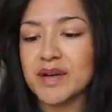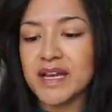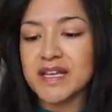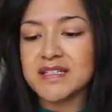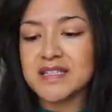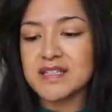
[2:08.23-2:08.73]
I
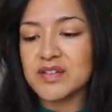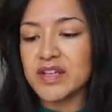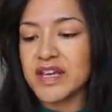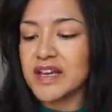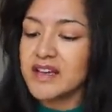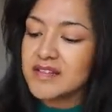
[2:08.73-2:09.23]
guess these are
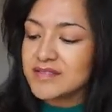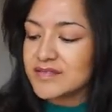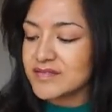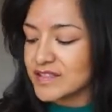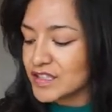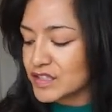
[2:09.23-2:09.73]
like
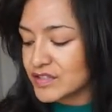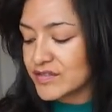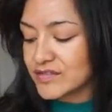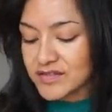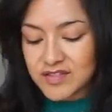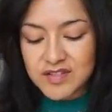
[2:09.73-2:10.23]
little
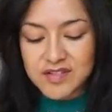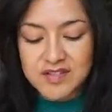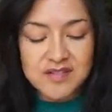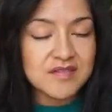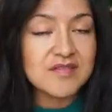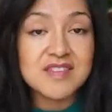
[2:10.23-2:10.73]

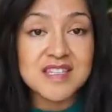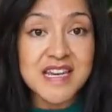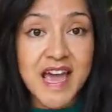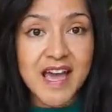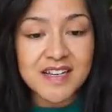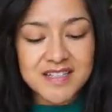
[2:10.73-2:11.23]

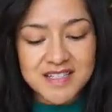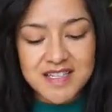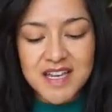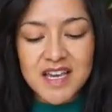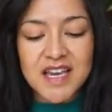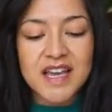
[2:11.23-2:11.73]
snacks.
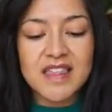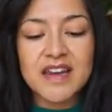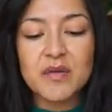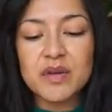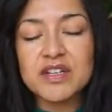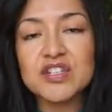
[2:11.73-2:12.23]
And then
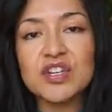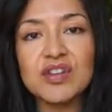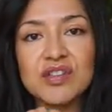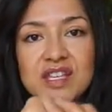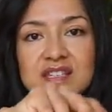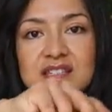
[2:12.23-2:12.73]
I want to show
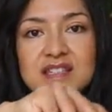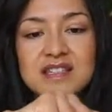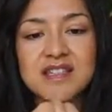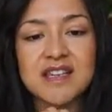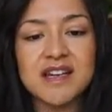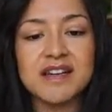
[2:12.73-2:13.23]
you this.